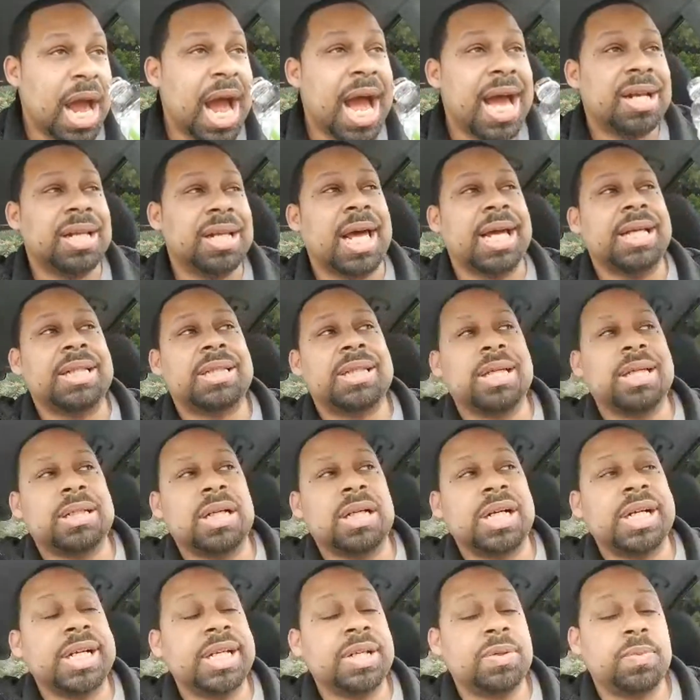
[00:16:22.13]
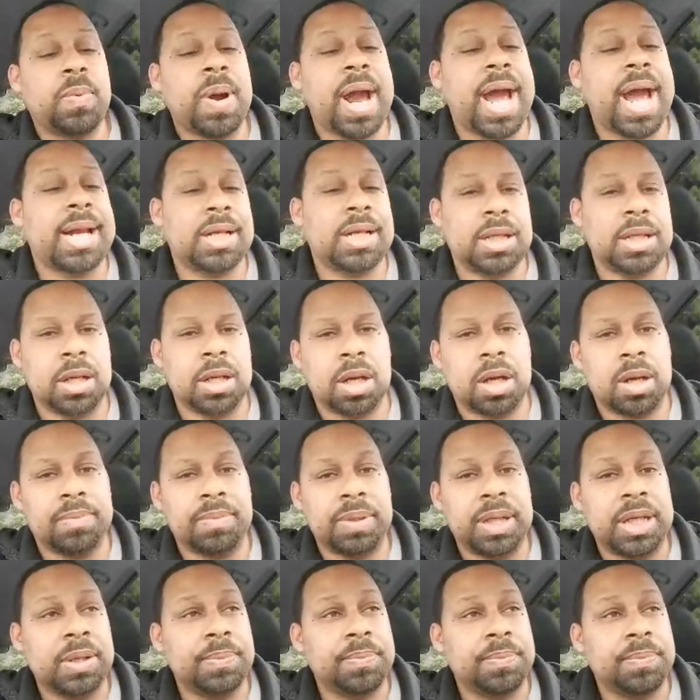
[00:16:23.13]
I like the hood rat
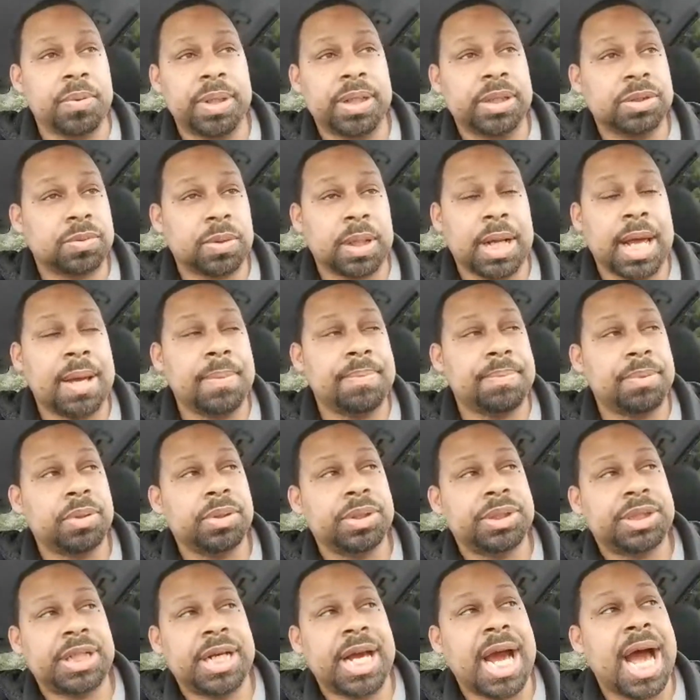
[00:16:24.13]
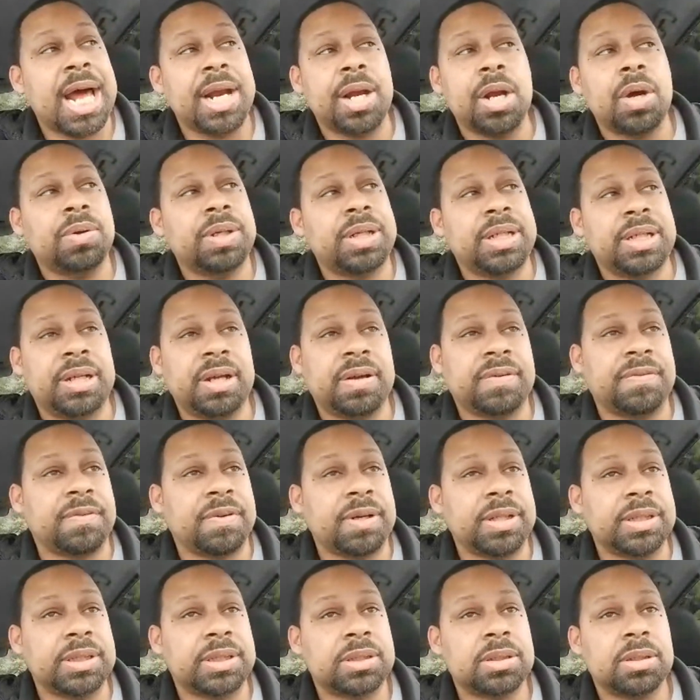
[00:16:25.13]
Hebrew Israelite bullshit. I know the
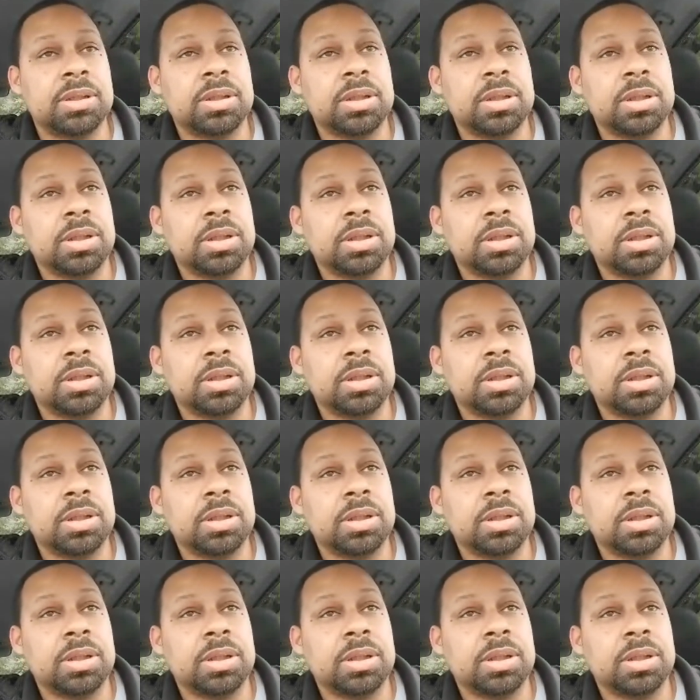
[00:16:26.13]
difference.